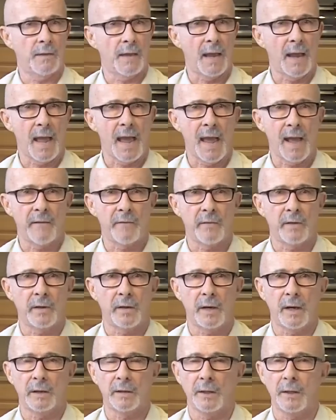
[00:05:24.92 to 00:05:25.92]
they have
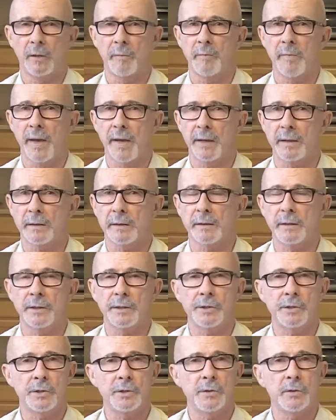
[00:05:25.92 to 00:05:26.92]
a little medical
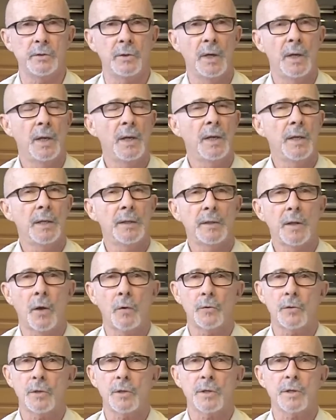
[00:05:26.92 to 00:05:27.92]
issue,
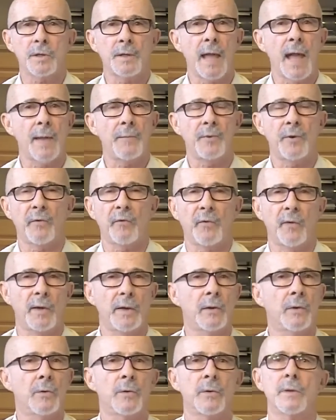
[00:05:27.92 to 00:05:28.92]
don't just snap your
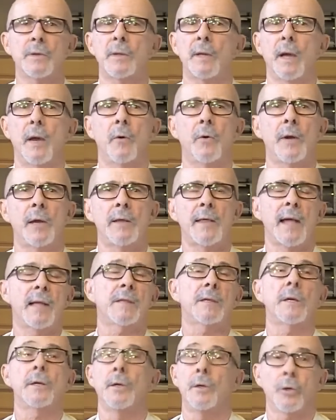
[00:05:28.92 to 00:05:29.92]
fingers and say, okay,
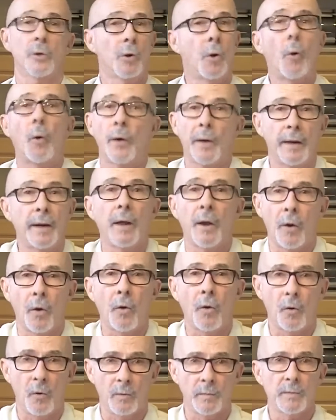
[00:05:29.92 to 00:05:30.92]
that's it, you're going in a
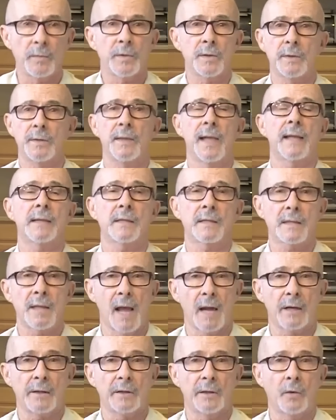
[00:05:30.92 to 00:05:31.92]
home. That's
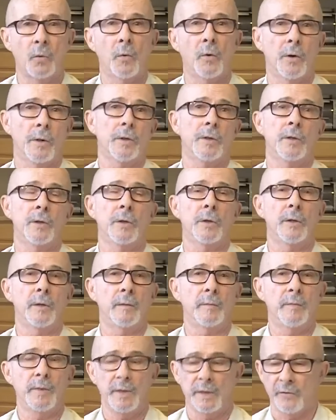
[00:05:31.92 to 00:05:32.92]
not going to work. You're going
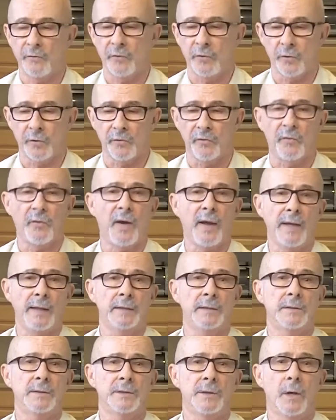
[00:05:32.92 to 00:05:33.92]
to be in for a fight.
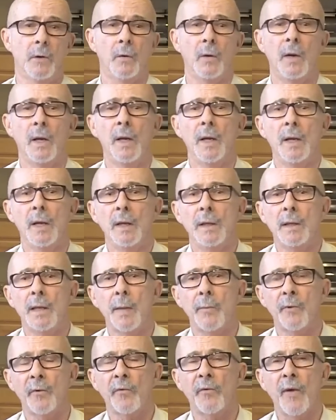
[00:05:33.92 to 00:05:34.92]
So
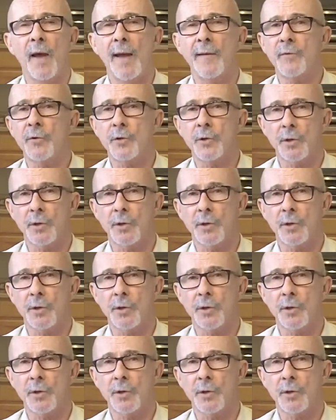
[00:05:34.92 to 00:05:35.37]
number 5,